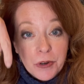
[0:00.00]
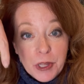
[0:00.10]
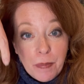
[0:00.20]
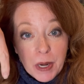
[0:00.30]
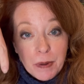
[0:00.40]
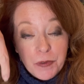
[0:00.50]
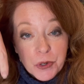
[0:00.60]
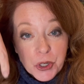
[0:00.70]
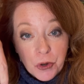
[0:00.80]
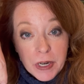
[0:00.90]
at the bottom of your
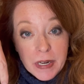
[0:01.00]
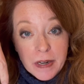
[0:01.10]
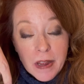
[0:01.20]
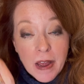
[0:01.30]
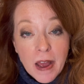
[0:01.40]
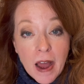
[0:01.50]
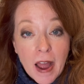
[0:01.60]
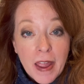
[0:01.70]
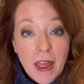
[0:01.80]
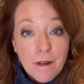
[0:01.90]
screen,
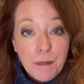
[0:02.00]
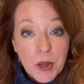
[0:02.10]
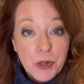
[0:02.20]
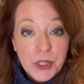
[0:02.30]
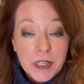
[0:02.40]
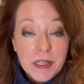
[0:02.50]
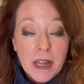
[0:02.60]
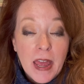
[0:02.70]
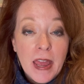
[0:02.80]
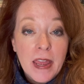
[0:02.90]
I have posted
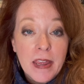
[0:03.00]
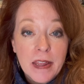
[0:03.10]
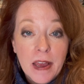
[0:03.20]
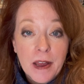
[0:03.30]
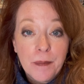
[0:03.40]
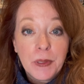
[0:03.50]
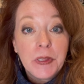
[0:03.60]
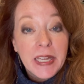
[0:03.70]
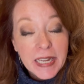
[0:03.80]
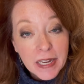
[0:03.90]
a
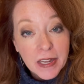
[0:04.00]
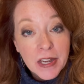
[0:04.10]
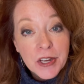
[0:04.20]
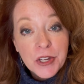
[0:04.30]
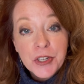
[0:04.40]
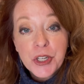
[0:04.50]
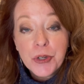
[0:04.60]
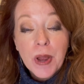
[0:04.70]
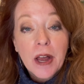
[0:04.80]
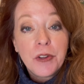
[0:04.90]
link to
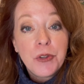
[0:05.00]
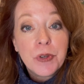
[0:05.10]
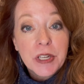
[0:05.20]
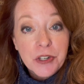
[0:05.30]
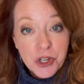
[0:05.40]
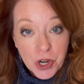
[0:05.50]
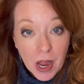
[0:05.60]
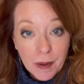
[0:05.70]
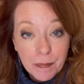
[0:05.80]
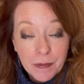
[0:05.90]
how you can
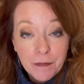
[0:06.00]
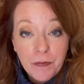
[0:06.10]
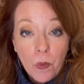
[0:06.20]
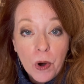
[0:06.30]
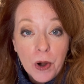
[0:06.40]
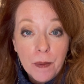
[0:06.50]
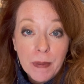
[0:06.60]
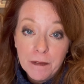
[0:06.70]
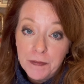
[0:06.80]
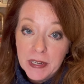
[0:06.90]
shop for my
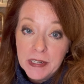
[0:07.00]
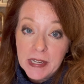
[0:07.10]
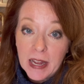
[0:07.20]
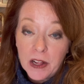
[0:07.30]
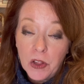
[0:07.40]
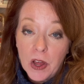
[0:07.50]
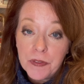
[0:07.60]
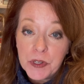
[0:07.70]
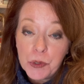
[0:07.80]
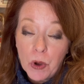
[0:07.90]
feed sack
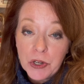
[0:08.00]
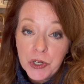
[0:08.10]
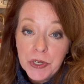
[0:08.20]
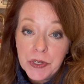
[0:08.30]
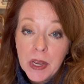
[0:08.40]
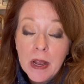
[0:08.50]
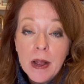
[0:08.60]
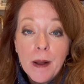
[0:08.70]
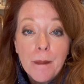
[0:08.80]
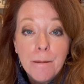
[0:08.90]
cloth swatches,
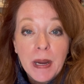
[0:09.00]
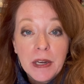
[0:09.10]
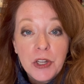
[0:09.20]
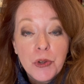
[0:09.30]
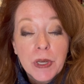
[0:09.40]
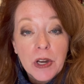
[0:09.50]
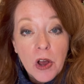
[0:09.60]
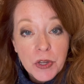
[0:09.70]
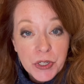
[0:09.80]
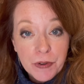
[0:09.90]
but you can
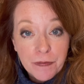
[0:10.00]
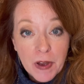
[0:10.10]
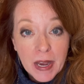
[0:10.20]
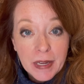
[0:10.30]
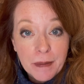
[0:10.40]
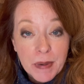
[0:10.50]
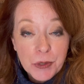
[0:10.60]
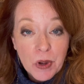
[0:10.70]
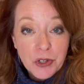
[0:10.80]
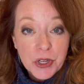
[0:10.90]
also find my
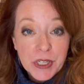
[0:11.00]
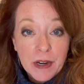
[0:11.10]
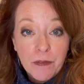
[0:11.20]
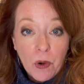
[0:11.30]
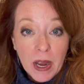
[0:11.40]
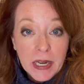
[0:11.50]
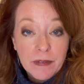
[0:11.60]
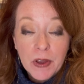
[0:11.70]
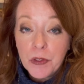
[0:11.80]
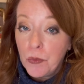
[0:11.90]
swatches in a variety of
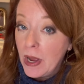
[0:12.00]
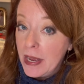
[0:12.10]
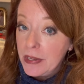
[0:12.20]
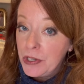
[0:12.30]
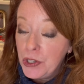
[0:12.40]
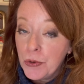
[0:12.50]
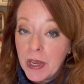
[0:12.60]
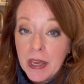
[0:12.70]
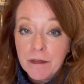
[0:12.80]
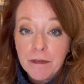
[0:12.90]
other ways. You
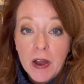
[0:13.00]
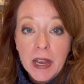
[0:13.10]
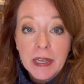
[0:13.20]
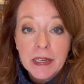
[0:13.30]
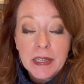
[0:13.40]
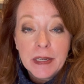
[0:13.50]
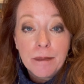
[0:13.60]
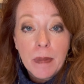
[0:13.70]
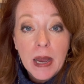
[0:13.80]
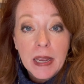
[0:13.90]
can find in
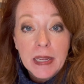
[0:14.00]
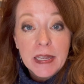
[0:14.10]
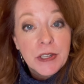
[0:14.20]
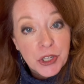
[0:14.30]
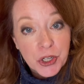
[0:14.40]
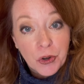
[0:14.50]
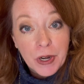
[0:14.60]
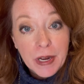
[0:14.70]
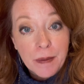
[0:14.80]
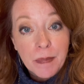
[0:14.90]
my
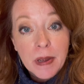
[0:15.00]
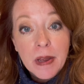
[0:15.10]
Instagram